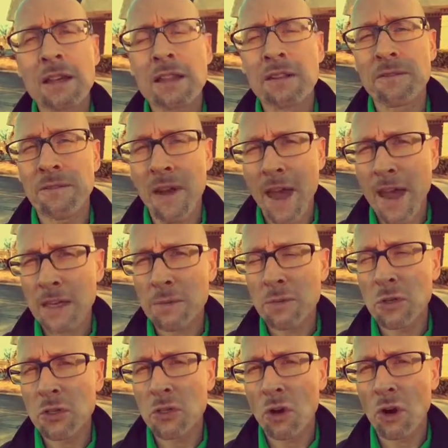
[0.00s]
the vast
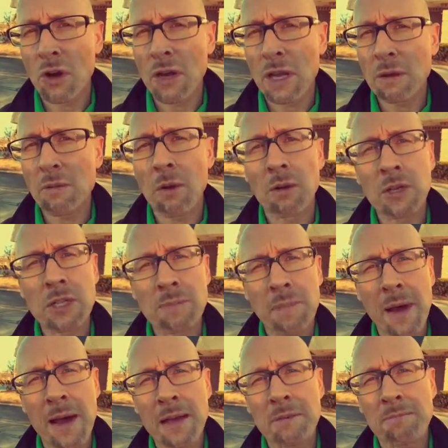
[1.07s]
majority will
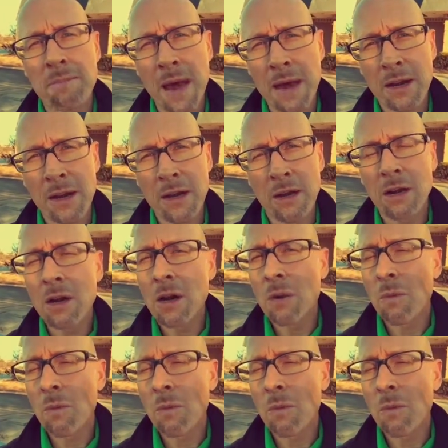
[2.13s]
respond better